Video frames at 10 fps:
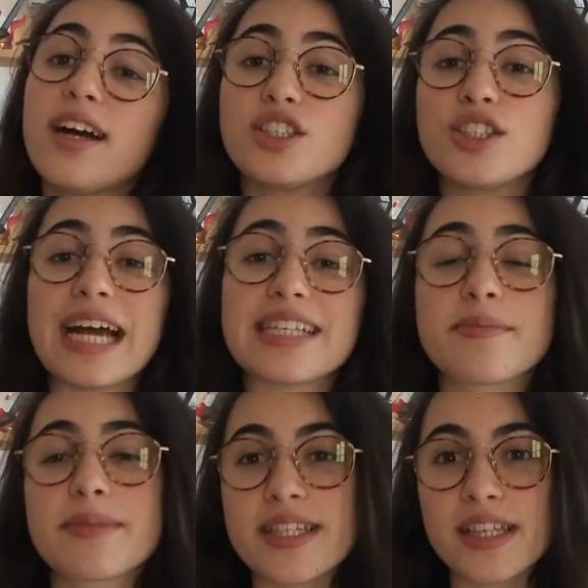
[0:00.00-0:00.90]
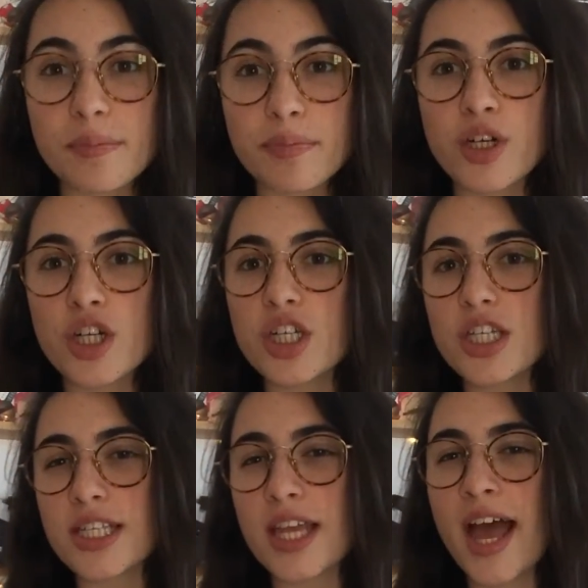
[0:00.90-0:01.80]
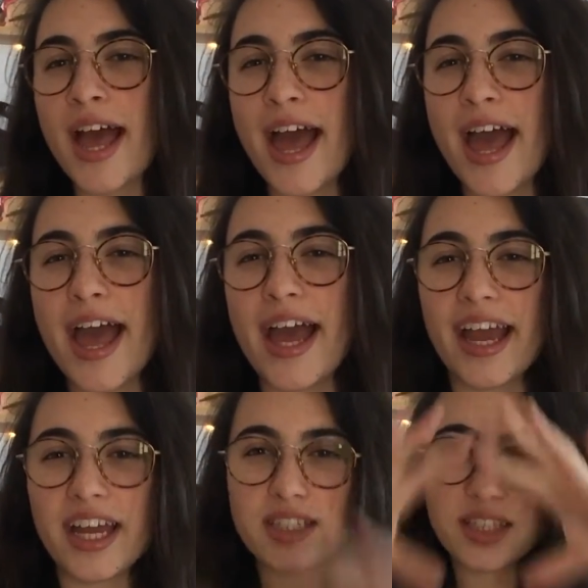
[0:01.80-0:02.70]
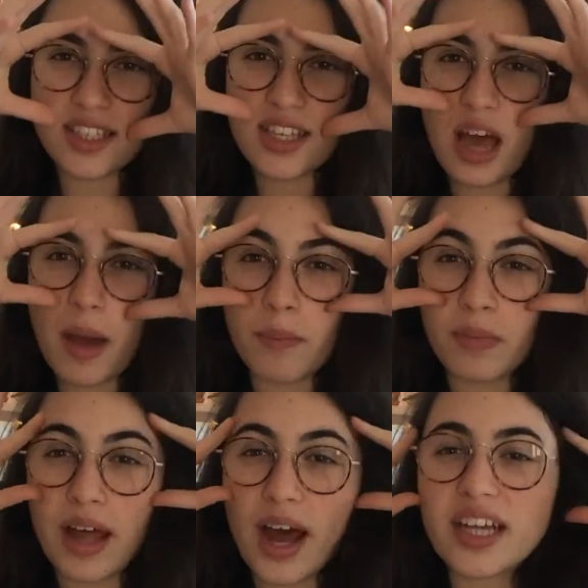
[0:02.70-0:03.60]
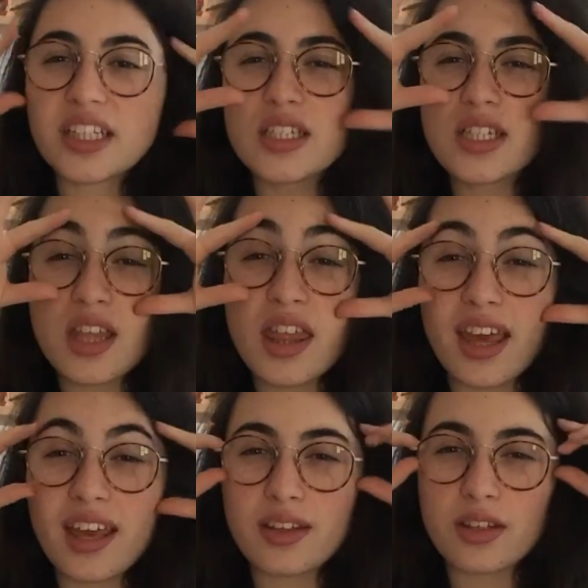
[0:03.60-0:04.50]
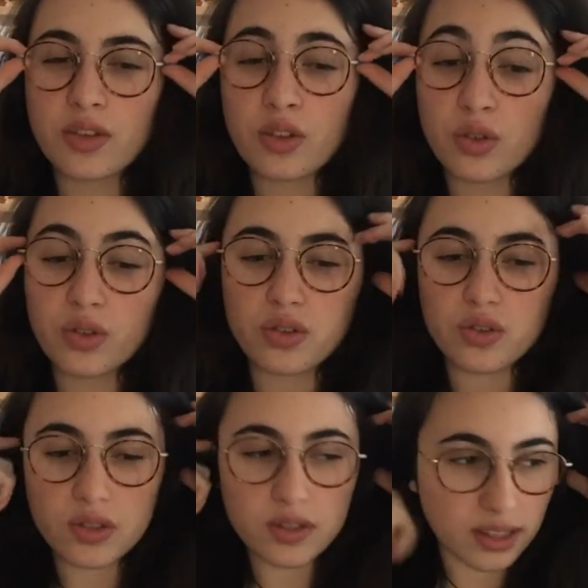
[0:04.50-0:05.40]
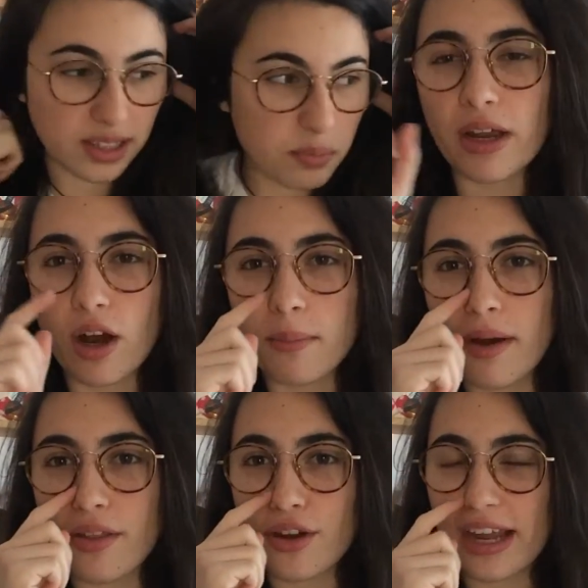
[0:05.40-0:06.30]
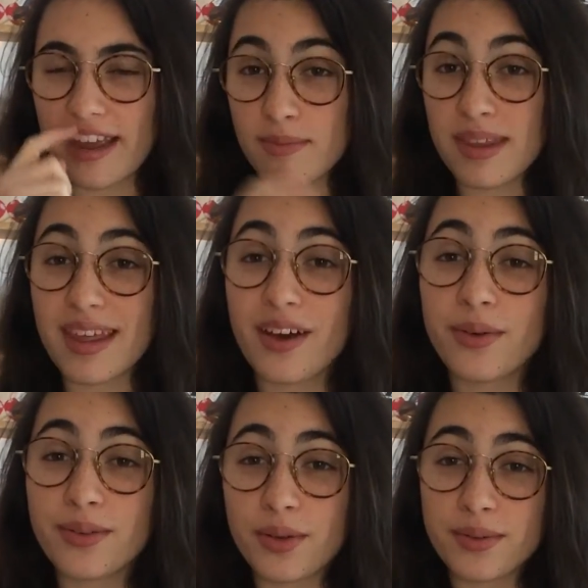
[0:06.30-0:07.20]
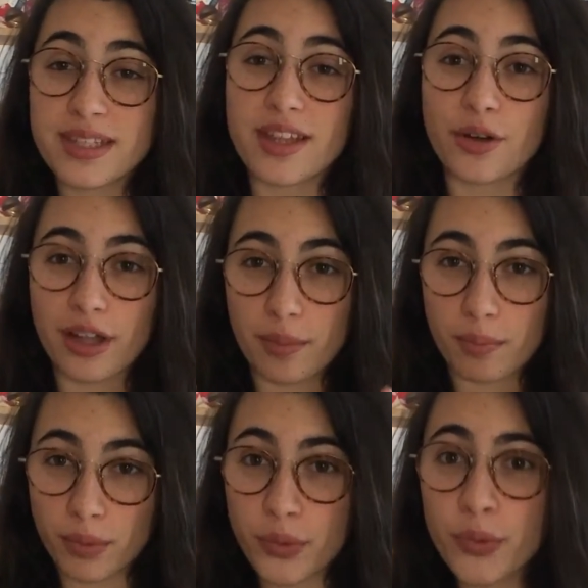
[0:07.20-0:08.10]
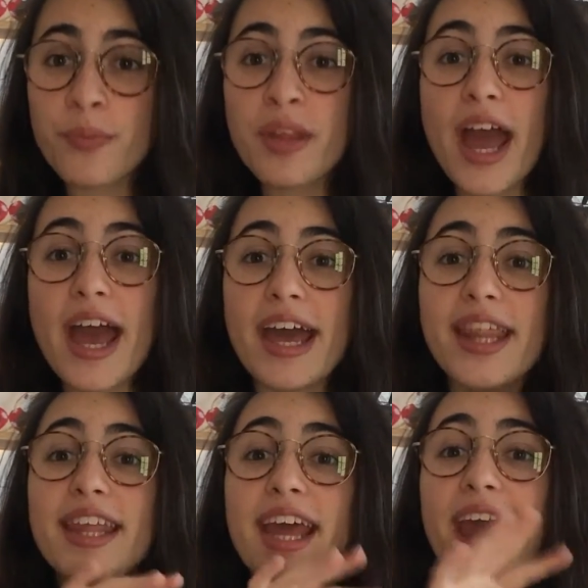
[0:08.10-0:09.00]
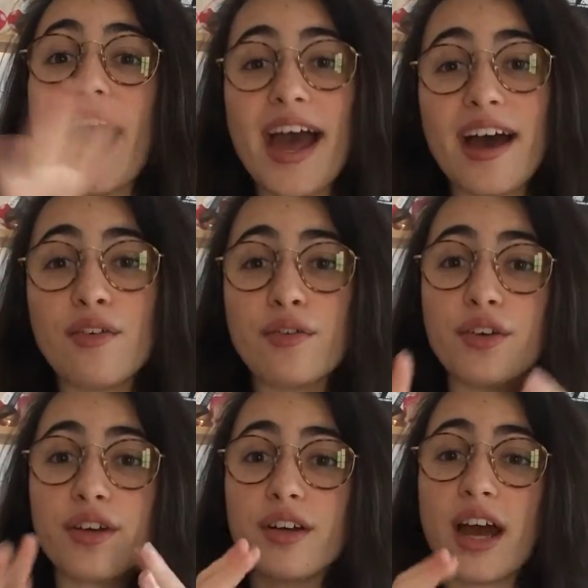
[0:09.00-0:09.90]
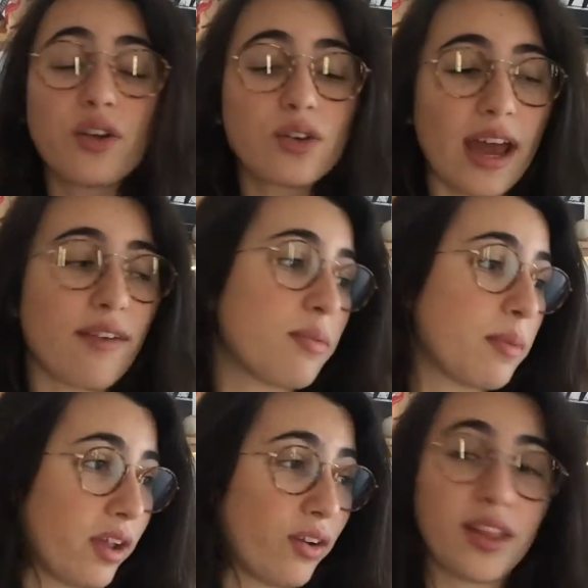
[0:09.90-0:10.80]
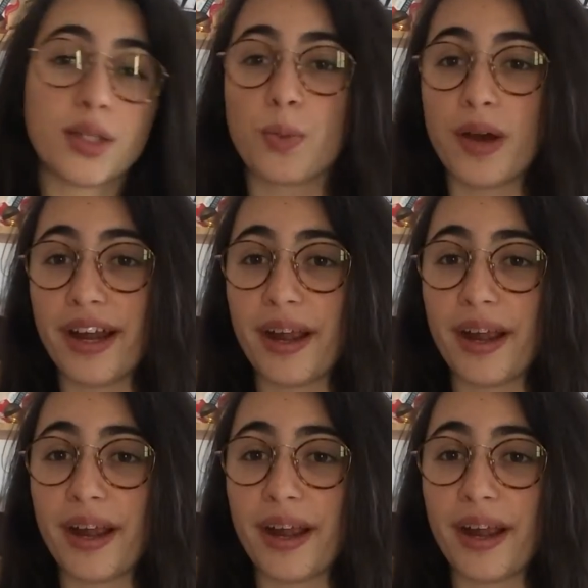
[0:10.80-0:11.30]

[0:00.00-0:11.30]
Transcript: also got some slippers and some night things to sleep. My godmother gave me those. They're like blue and they have, I don't have them here, that's why.